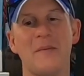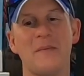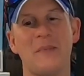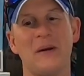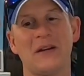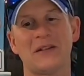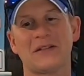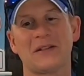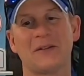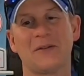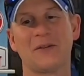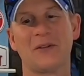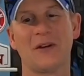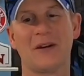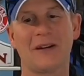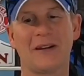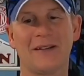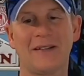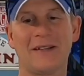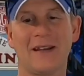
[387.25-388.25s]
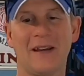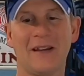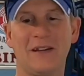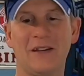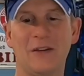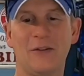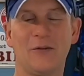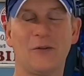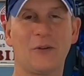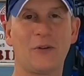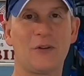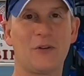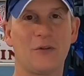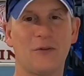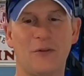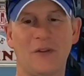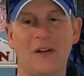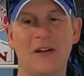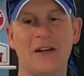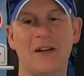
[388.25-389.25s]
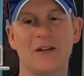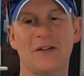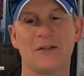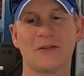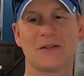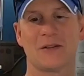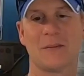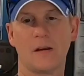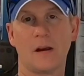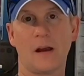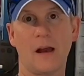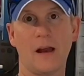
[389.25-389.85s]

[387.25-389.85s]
Best of luck and thank you for your videos.